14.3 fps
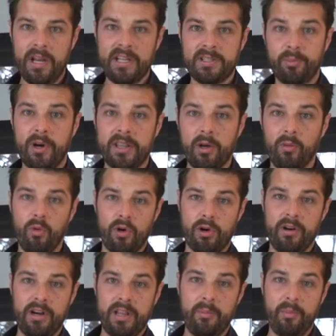need to bring the
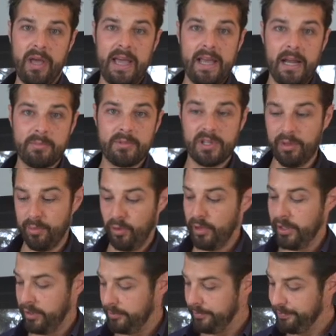water in the pan up to the
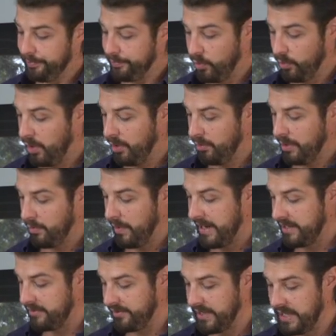boil. But while we're
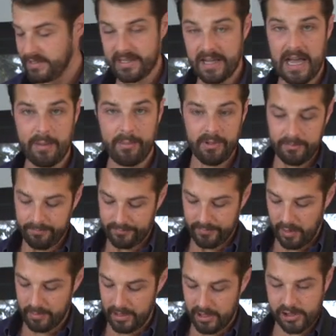waiting for that to happen,
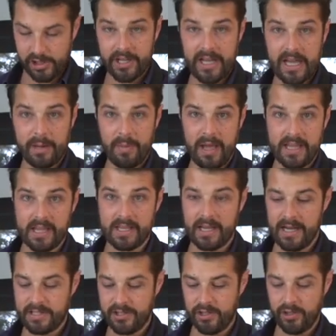I'm going to show you how to make a
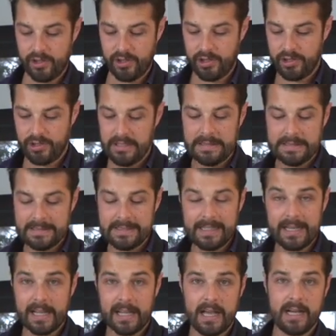cartouche.
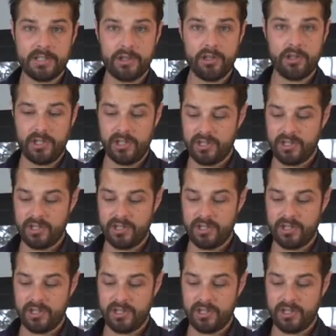And the cartouche